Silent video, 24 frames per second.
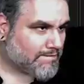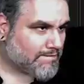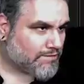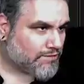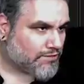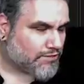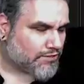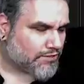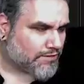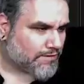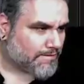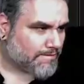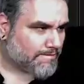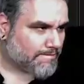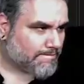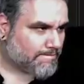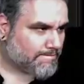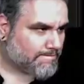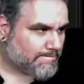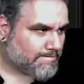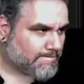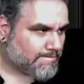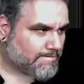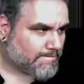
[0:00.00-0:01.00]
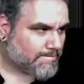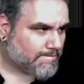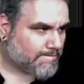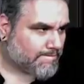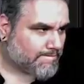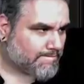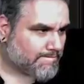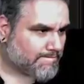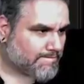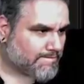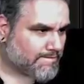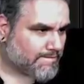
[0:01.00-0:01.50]
Sure,
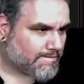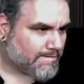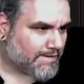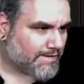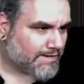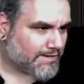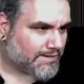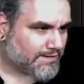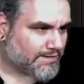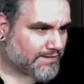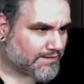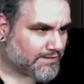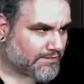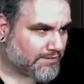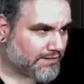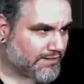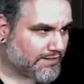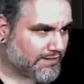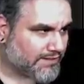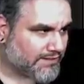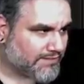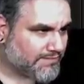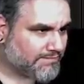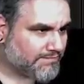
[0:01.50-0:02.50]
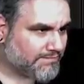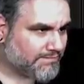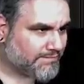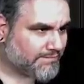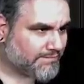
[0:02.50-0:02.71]
that doesn't do anything.